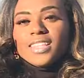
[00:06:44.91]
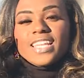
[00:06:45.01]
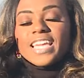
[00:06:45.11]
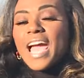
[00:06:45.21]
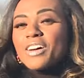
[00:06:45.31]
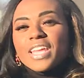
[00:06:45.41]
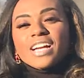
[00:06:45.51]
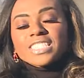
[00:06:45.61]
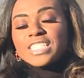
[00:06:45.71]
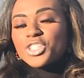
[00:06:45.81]
The
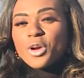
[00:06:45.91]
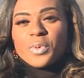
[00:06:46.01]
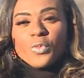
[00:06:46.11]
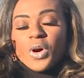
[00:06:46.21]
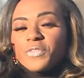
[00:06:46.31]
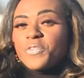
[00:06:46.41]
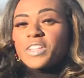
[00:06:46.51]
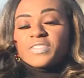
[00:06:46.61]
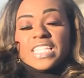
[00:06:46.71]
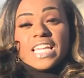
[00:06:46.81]
countdown to Derby
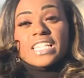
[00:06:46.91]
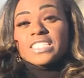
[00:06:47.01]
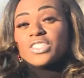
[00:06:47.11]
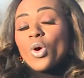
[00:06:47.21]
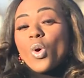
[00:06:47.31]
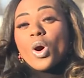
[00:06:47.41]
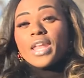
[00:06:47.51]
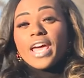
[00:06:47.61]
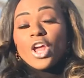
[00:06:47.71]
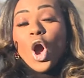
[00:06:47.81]
150 is
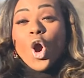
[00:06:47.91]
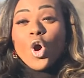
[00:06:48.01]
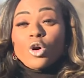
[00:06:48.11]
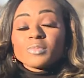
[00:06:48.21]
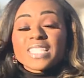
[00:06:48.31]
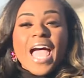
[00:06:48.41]
on, and homes,